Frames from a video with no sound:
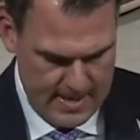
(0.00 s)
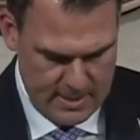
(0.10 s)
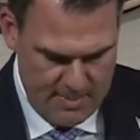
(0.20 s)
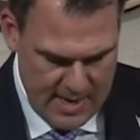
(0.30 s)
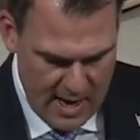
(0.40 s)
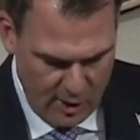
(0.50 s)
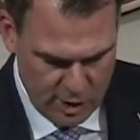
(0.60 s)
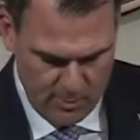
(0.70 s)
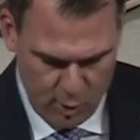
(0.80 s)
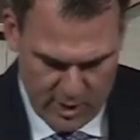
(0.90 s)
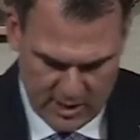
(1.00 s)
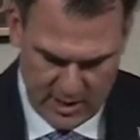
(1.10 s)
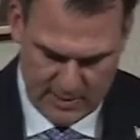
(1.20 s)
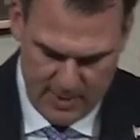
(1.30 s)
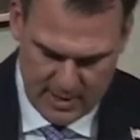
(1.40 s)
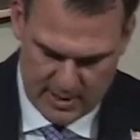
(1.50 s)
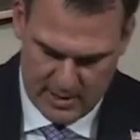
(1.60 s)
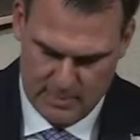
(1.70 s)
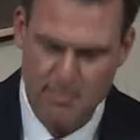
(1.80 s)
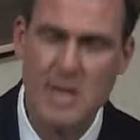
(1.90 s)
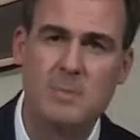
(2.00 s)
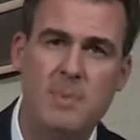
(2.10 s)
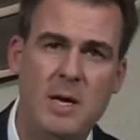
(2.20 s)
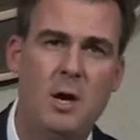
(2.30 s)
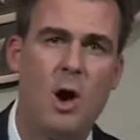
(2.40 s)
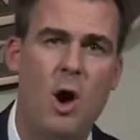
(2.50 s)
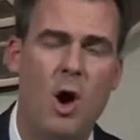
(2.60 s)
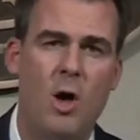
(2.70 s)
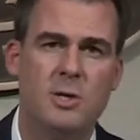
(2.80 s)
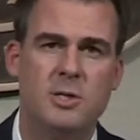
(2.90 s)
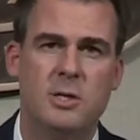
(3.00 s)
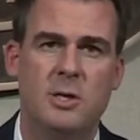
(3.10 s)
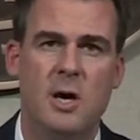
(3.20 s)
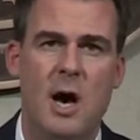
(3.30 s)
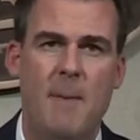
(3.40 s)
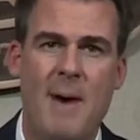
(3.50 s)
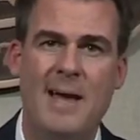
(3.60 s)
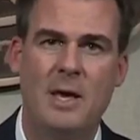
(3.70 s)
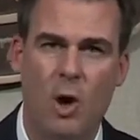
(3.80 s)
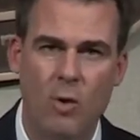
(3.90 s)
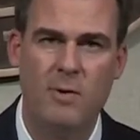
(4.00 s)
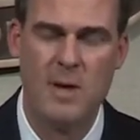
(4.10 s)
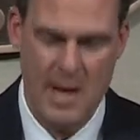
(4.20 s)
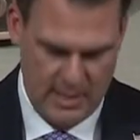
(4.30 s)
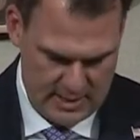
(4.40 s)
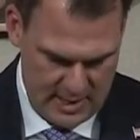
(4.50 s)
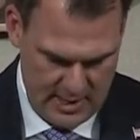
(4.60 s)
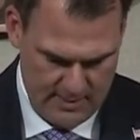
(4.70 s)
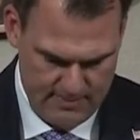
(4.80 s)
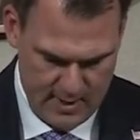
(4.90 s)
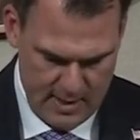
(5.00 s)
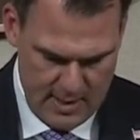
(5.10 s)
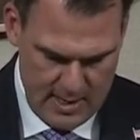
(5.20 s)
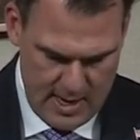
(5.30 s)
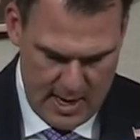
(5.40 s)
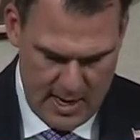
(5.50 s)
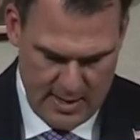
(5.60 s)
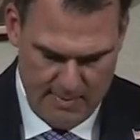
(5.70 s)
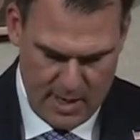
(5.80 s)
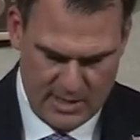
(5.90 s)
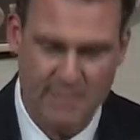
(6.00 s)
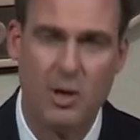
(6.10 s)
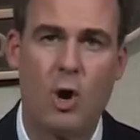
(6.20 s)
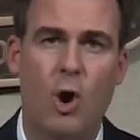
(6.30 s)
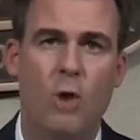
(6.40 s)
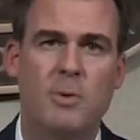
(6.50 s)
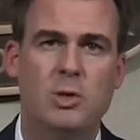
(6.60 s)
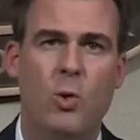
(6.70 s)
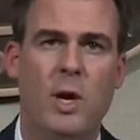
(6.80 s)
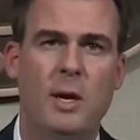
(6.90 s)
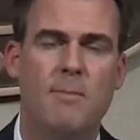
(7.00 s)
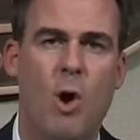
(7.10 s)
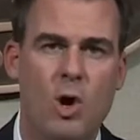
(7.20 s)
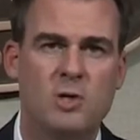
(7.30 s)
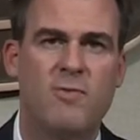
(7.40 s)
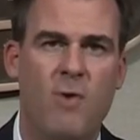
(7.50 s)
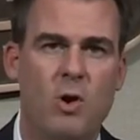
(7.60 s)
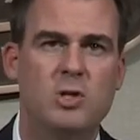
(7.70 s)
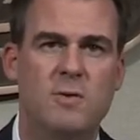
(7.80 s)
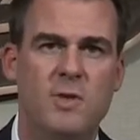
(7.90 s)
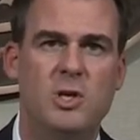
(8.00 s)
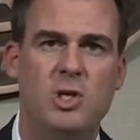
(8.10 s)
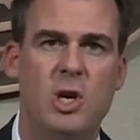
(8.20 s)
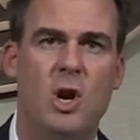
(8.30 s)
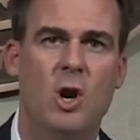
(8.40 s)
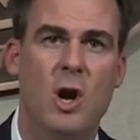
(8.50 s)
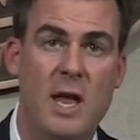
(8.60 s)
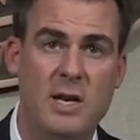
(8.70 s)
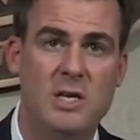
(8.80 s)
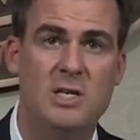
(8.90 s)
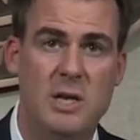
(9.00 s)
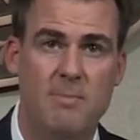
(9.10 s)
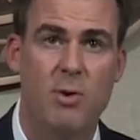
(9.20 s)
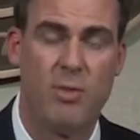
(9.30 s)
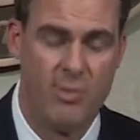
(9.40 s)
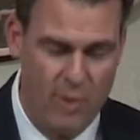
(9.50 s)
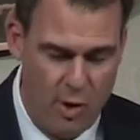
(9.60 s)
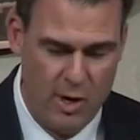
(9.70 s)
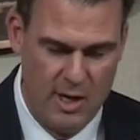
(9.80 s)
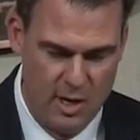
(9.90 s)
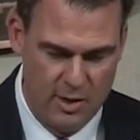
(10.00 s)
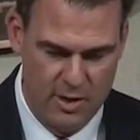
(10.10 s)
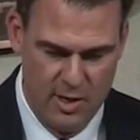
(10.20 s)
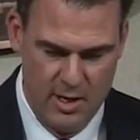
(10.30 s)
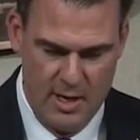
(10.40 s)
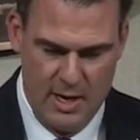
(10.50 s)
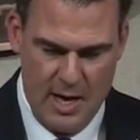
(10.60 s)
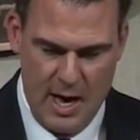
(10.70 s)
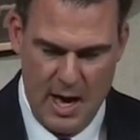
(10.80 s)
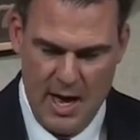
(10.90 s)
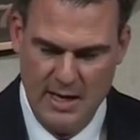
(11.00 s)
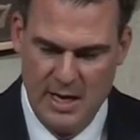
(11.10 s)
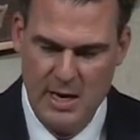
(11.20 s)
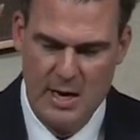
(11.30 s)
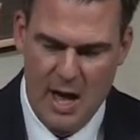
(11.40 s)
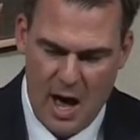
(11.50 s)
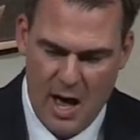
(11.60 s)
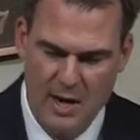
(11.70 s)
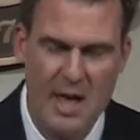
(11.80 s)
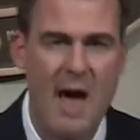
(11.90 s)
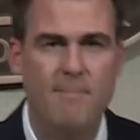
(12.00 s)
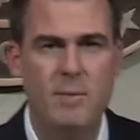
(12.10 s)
To be eligible, these expenses must be caused by COVID-19. They must have occurred between March 1st of this year and December 30th and cannot have